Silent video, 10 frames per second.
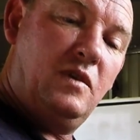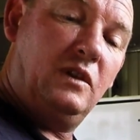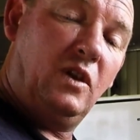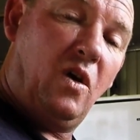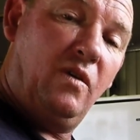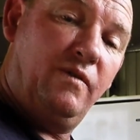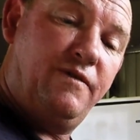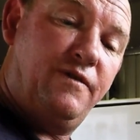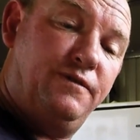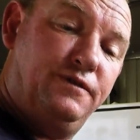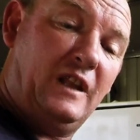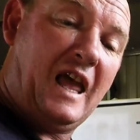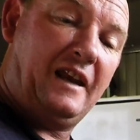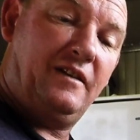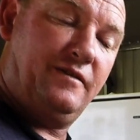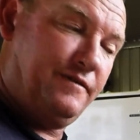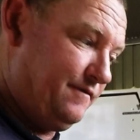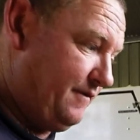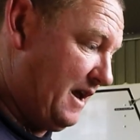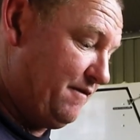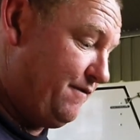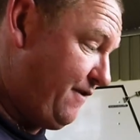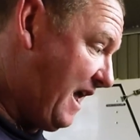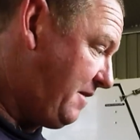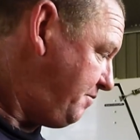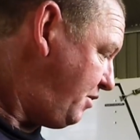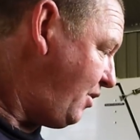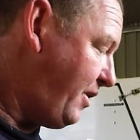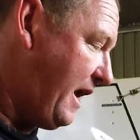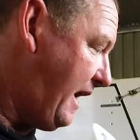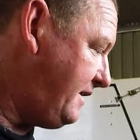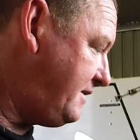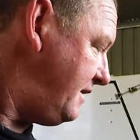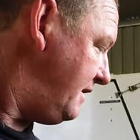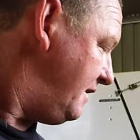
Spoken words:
long, flat and fat broadheads,